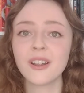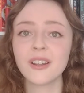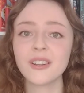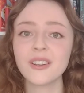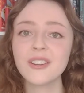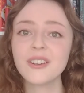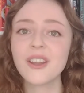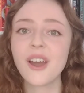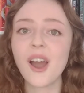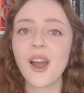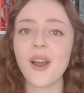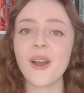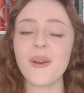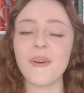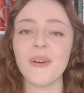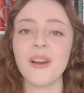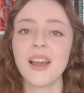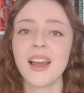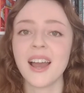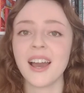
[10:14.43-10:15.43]

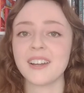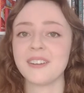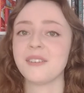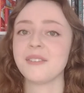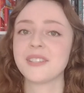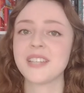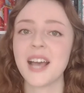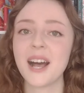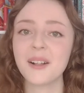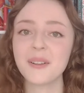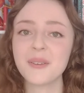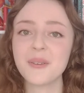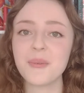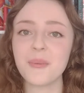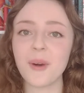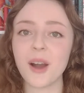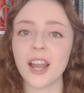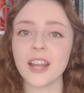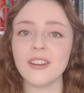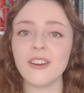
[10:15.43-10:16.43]
No, and I'll tell
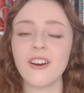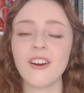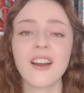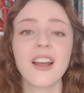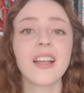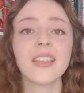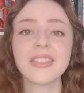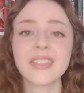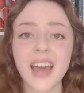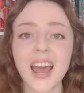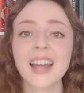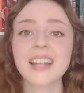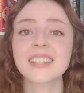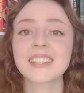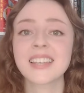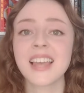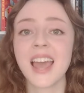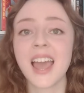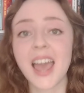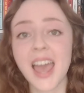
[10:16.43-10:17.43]
you why not.
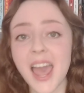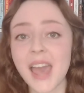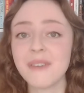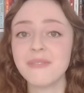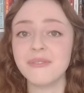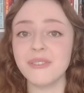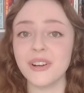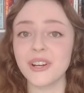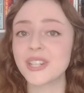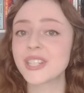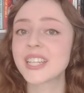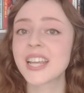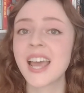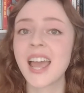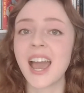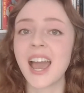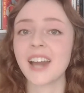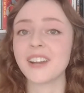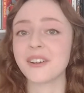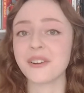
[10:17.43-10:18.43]
That's effort,
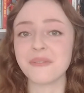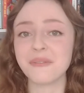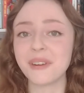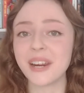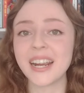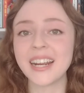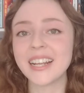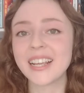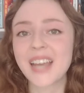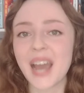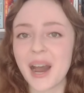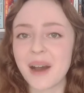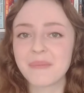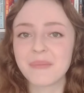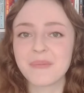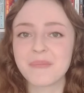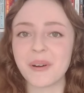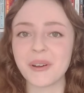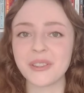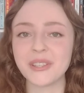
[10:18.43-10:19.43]
and I really can't
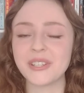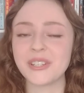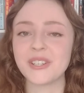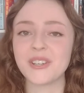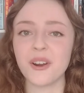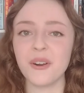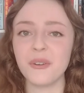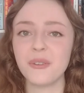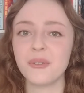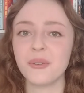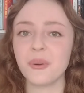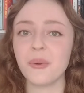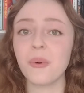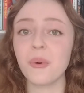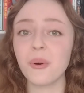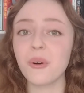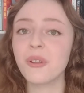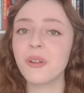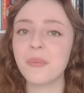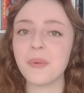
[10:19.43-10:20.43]
be bothered to go through
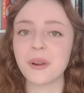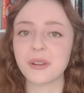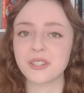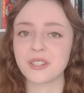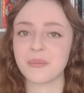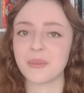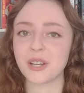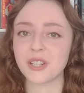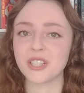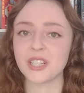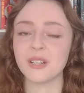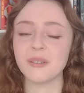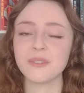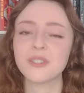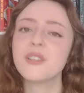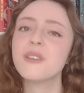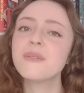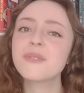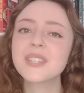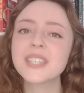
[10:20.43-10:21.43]
all the books on my
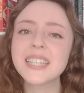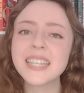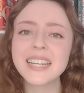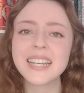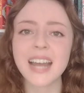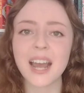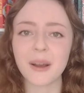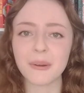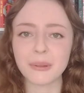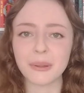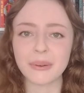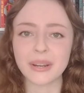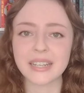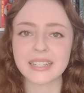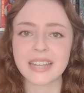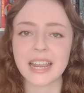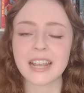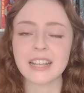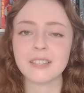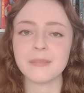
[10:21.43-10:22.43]
shelves. You've seen how long
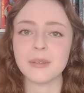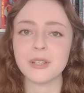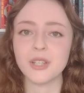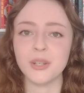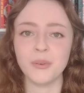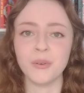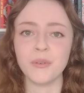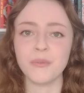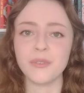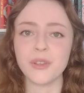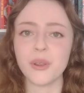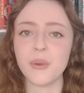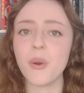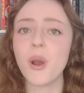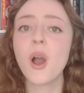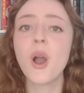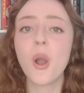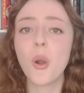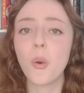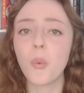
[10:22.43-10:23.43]
it takes me to
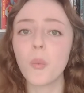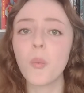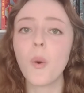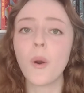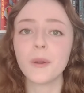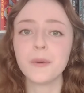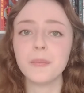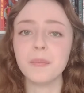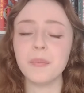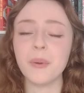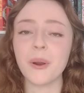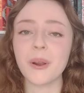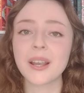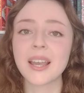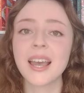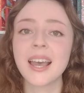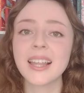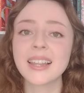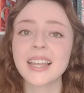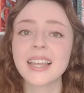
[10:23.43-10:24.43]
review one
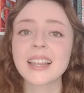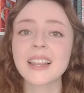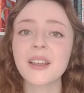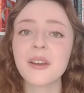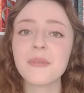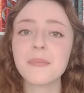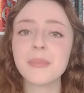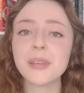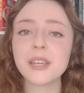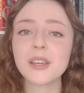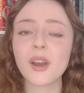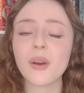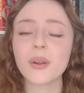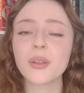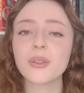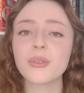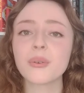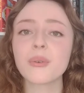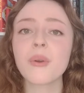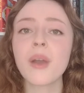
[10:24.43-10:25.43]
book, let alone me
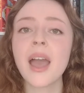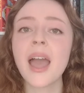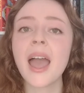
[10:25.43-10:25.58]
going through